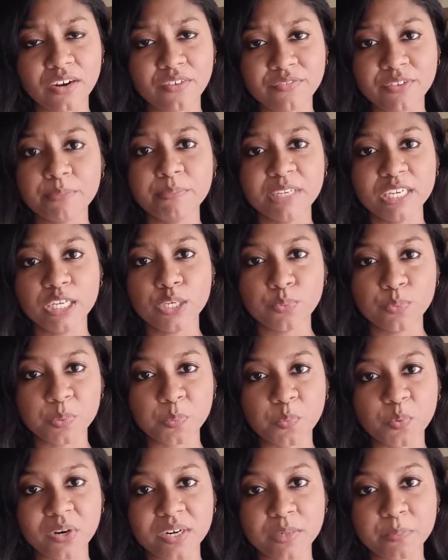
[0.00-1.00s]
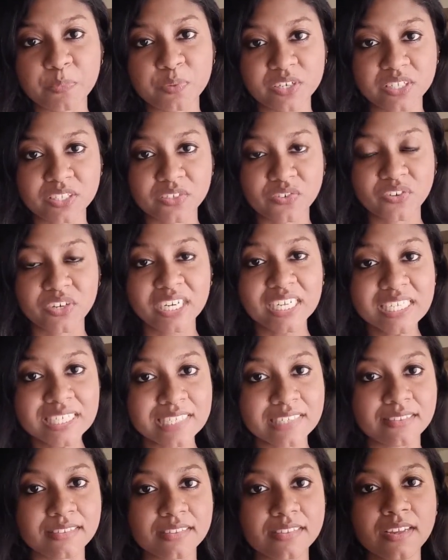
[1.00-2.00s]
familiar with what a press
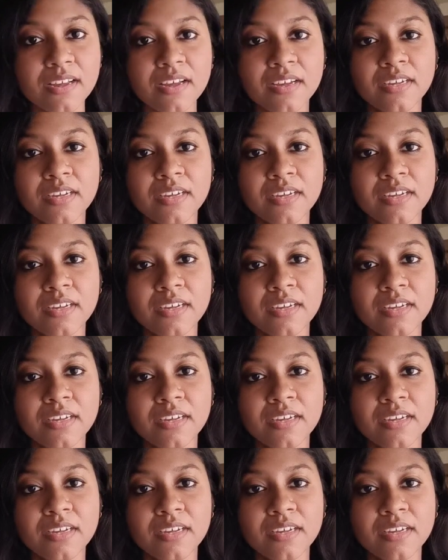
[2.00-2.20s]
release is.